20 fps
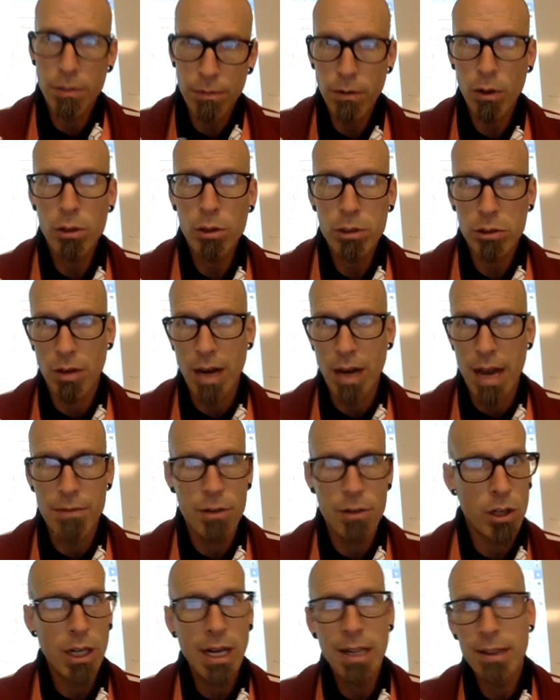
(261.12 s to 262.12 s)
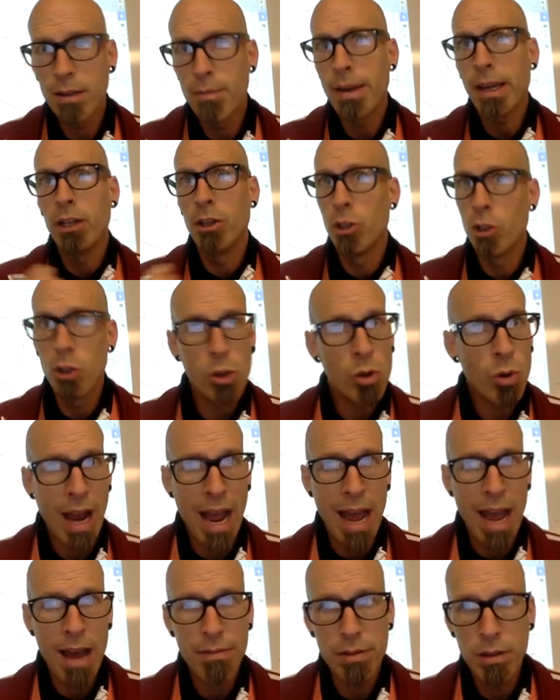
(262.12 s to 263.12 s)
first graph. You're going to have to make a new
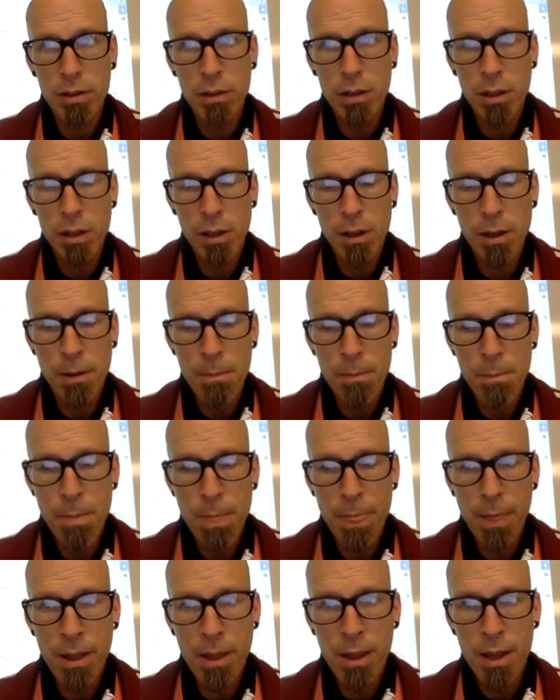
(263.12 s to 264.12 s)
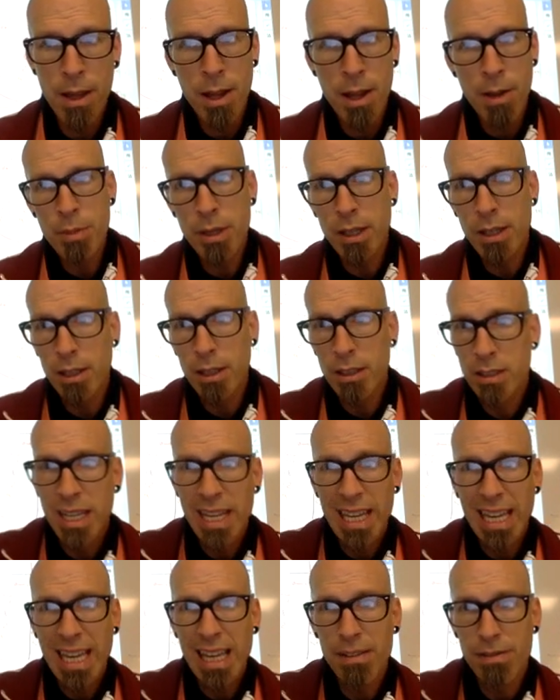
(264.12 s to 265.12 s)
graph, because
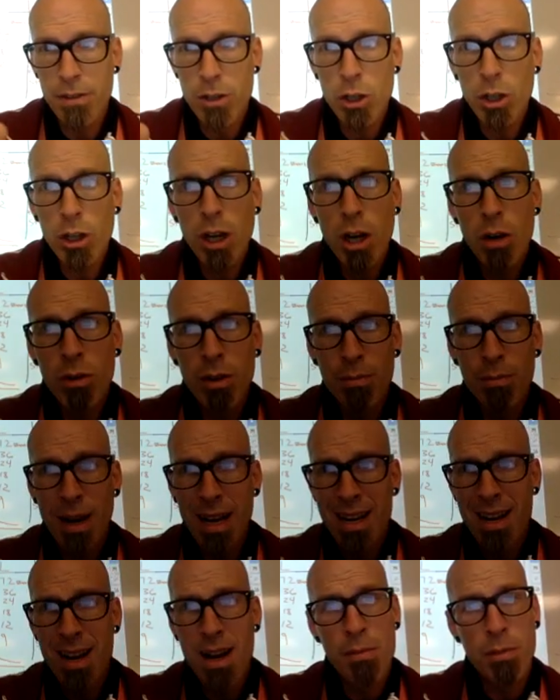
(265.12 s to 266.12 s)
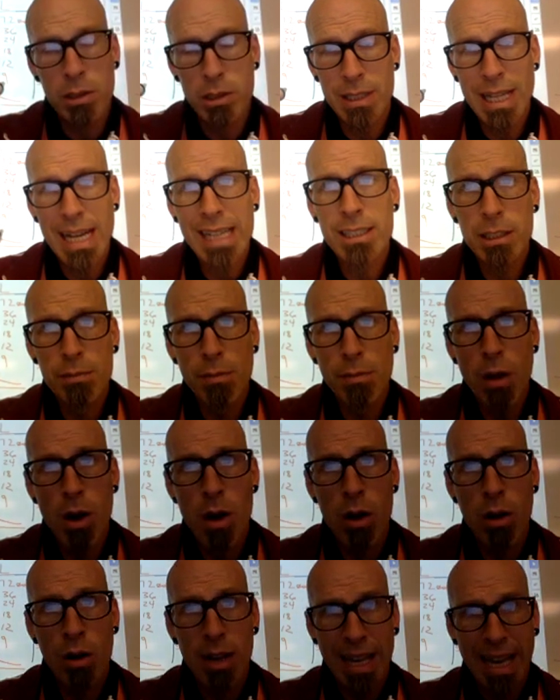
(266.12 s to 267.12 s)
if you're going by numbers that
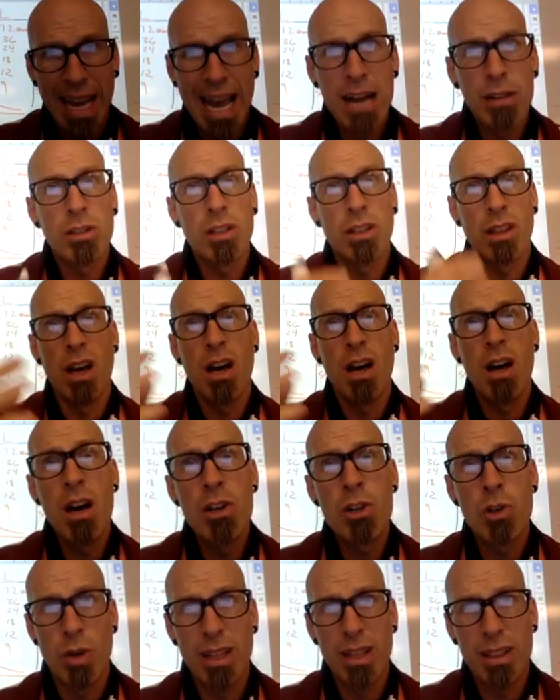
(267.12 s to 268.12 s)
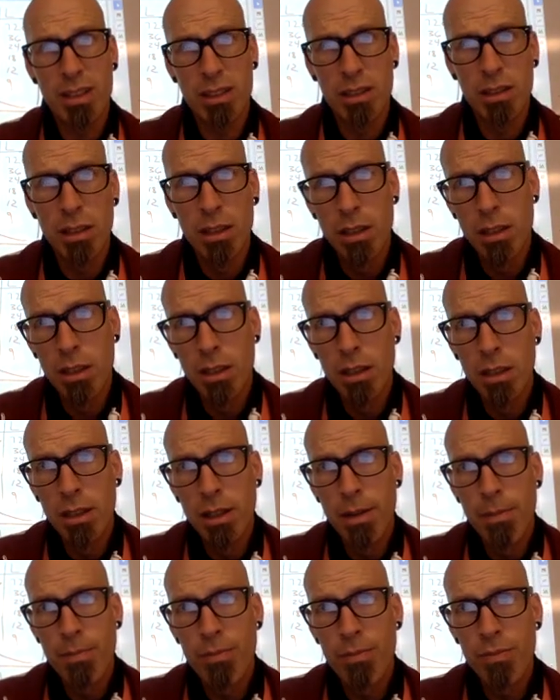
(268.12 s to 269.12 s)
small, like out to the hundredths,
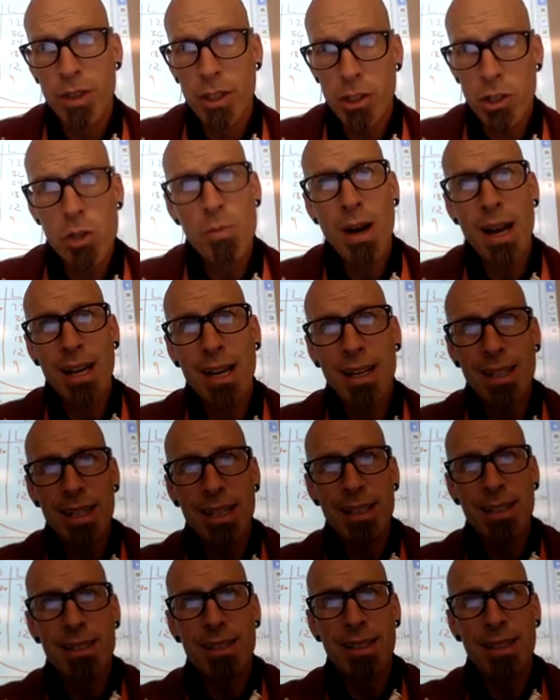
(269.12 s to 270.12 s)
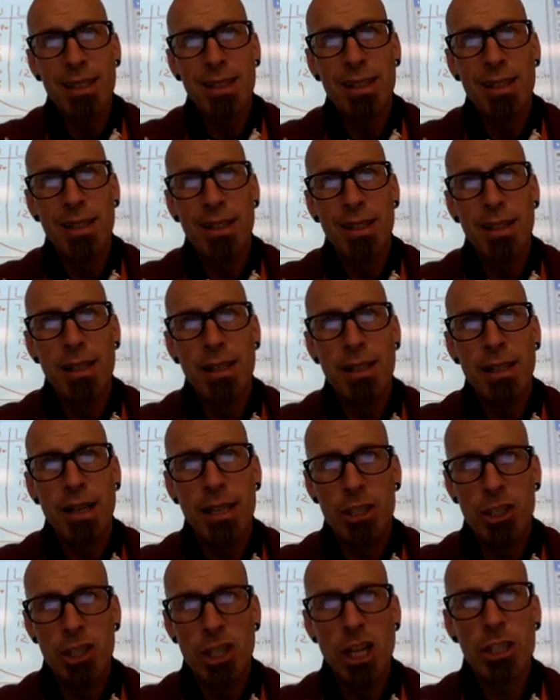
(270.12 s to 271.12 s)
then you might need to
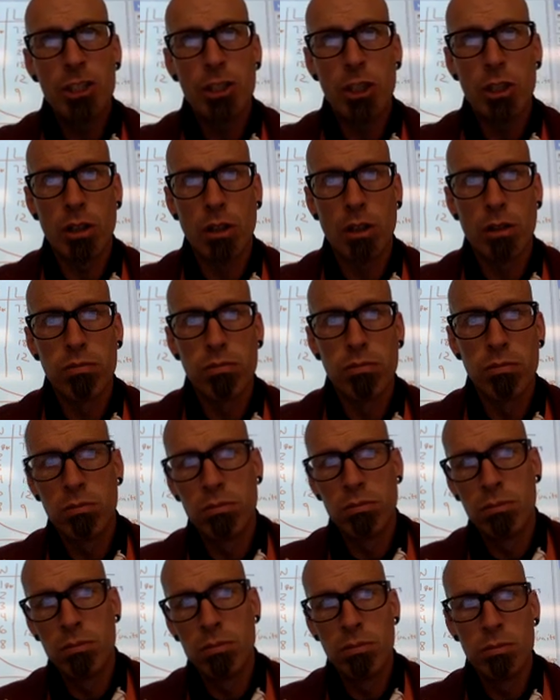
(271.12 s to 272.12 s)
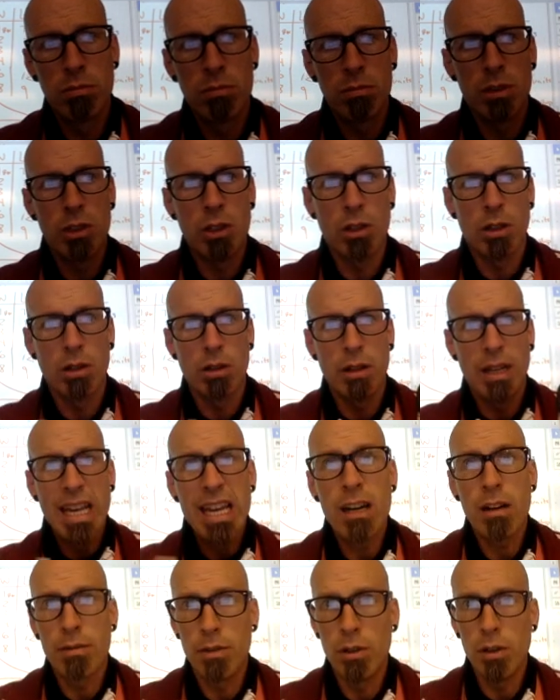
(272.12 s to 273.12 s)
adjust your
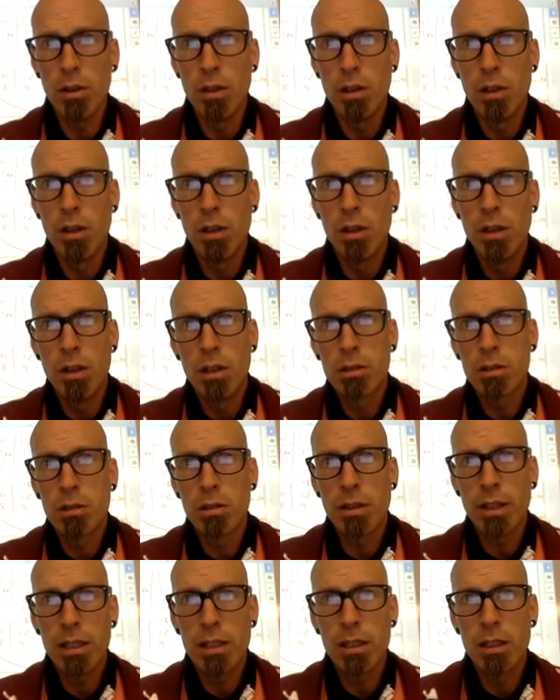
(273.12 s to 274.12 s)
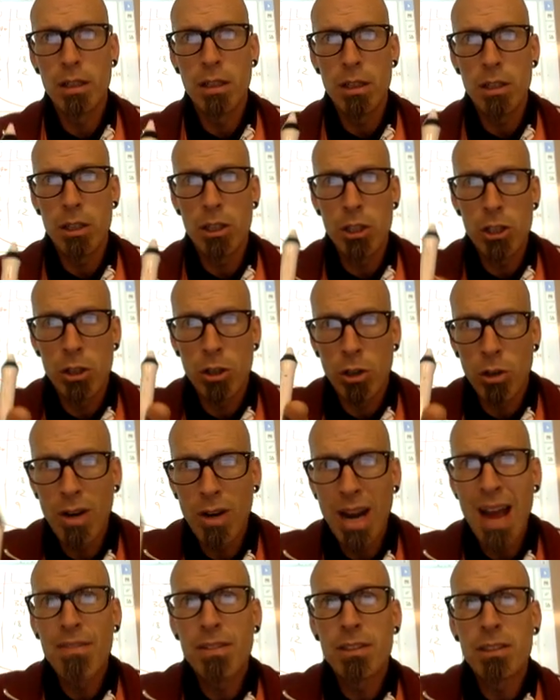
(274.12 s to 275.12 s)
interval so that your
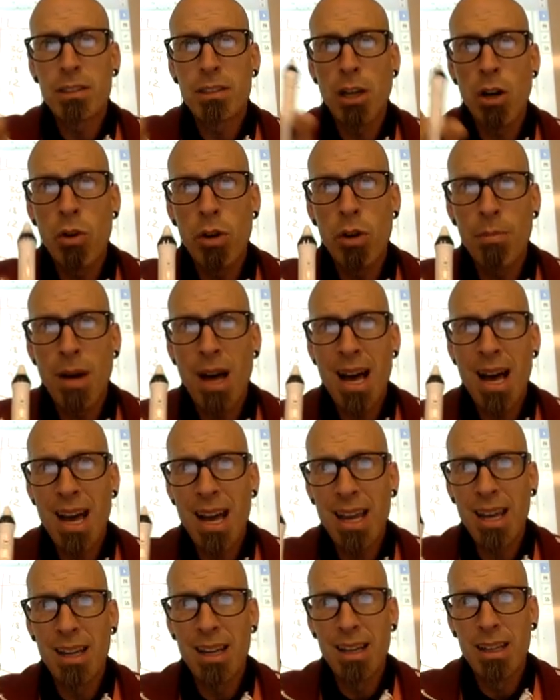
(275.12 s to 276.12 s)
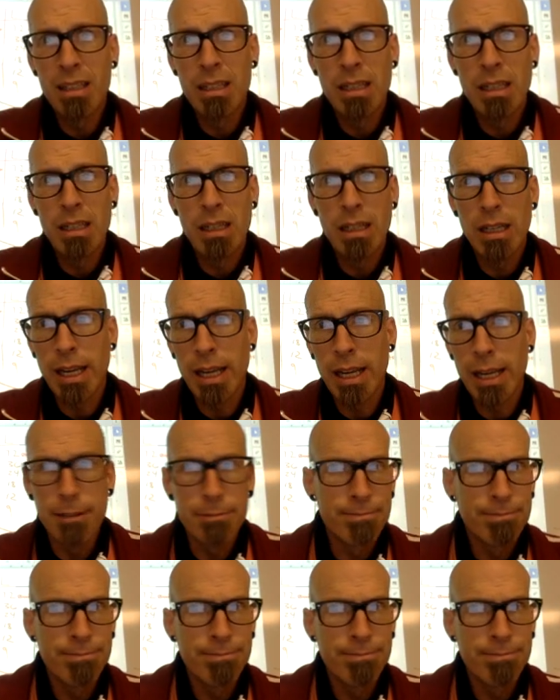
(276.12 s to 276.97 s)
graph is going by like